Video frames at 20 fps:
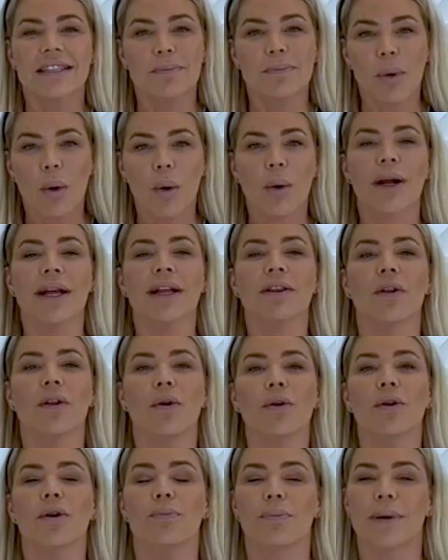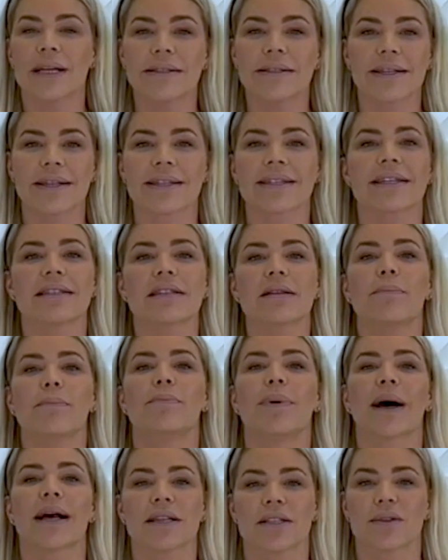Supporting local business is the
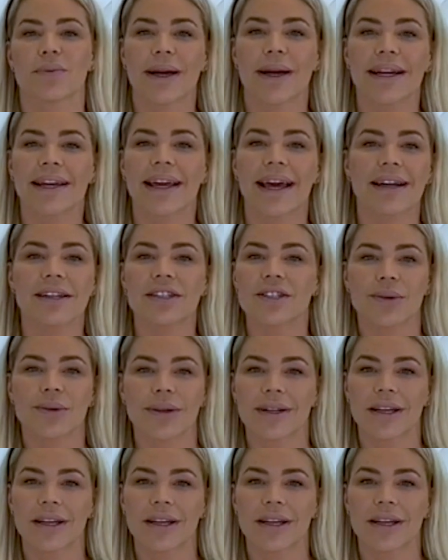best way to get into a